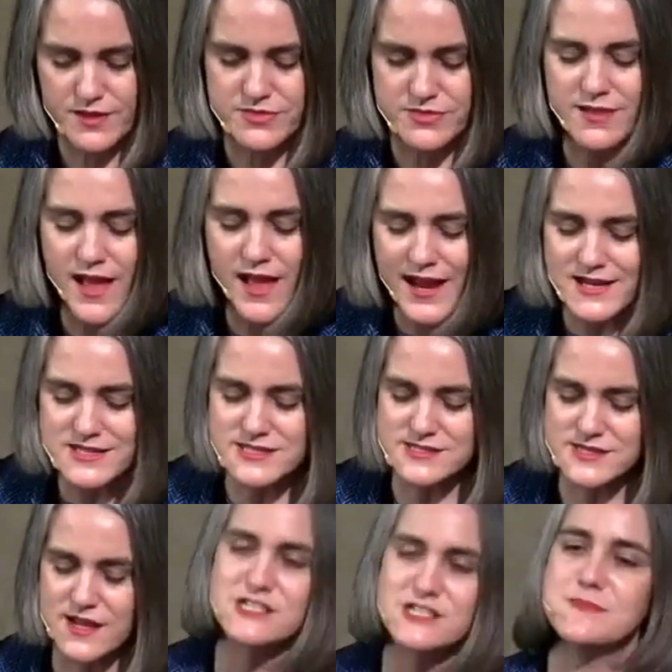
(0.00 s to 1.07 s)
the light is
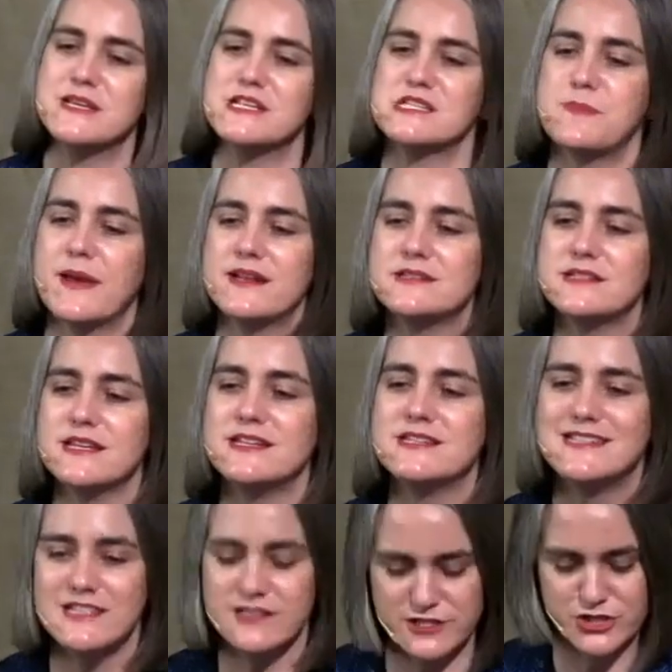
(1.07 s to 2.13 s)
not to be spent in
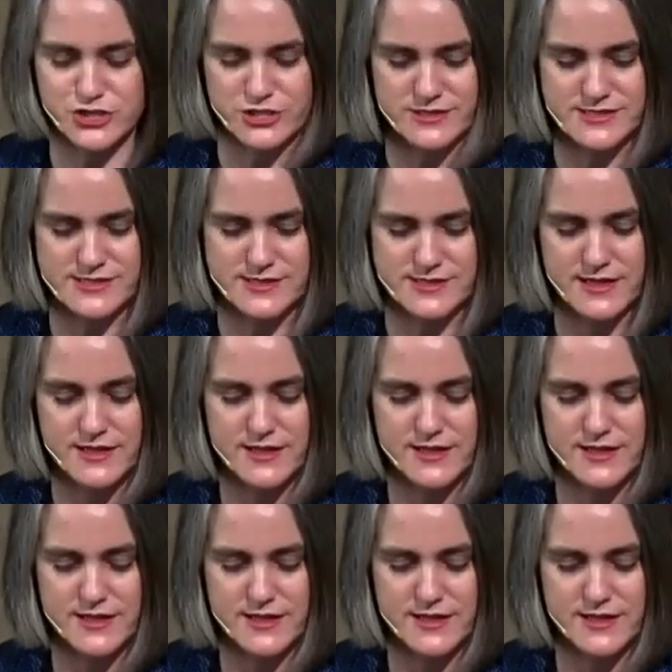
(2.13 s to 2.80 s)
diligence,